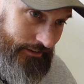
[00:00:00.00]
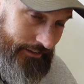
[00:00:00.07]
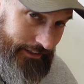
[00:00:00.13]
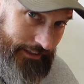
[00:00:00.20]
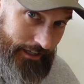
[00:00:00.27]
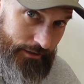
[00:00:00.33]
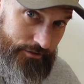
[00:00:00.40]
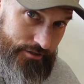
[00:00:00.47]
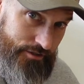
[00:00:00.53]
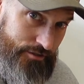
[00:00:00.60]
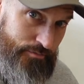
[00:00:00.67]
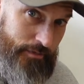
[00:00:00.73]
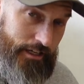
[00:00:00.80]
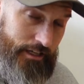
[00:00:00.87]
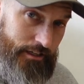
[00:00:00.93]
And then I would
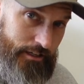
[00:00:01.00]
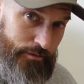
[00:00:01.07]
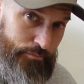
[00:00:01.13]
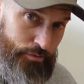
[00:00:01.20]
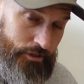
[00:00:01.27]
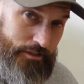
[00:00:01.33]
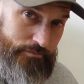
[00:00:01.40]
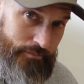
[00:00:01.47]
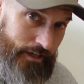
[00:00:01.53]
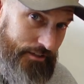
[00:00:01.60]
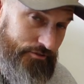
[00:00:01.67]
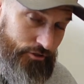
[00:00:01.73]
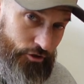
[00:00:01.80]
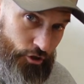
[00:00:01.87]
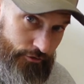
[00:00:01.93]
just make a complete
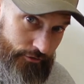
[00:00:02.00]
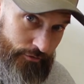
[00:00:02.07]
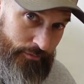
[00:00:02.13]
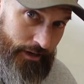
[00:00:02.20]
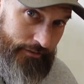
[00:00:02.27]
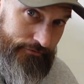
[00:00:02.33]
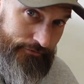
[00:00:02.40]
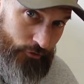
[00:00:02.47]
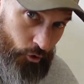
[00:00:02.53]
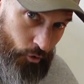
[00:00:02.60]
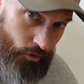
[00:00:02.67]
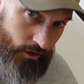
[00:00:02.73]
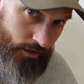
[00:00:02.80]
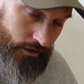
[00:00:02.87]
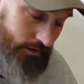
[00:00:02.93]
mess all over my
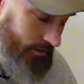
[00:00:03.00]
floor.